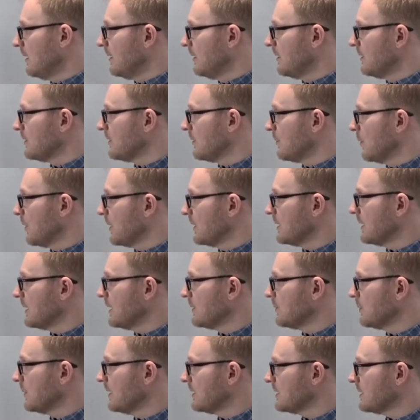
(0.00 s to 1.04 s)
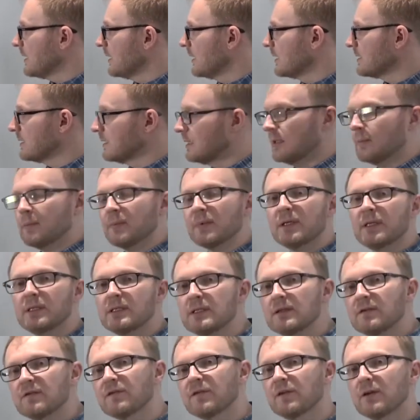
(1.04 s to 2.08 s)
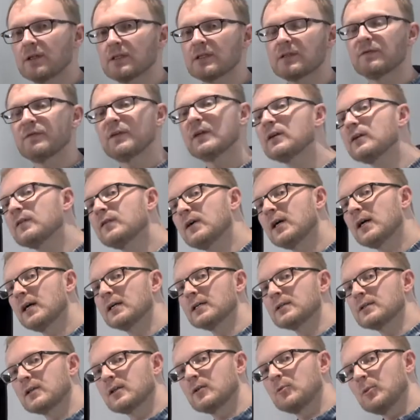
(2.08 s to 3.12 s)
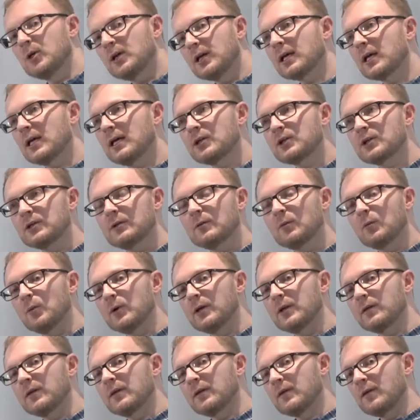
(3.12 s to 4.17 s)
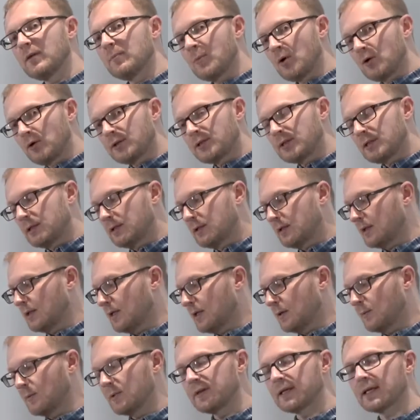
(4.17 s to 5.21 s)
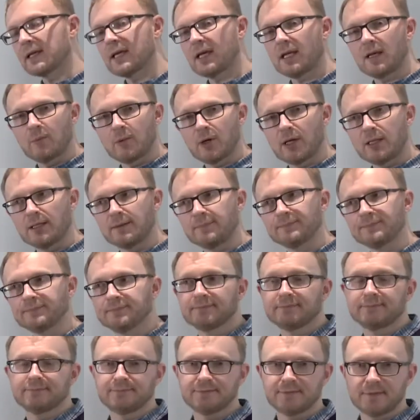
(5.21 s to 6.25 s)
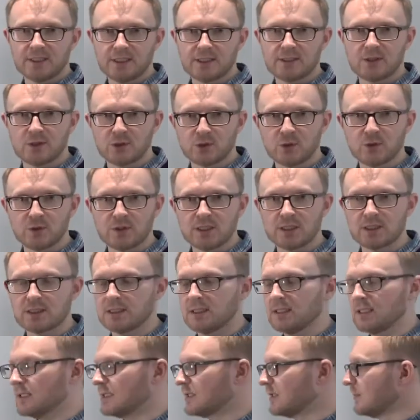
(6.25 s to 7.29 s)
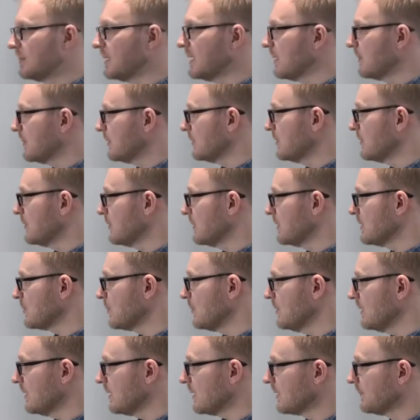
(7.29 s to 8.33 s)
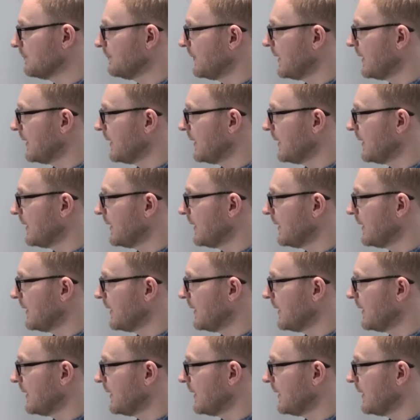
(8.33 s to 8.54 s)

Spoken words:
So what it does when it starts up is it first verifies communication with the monitor and with the calibrator. These are the two things it needs to be able to do its work.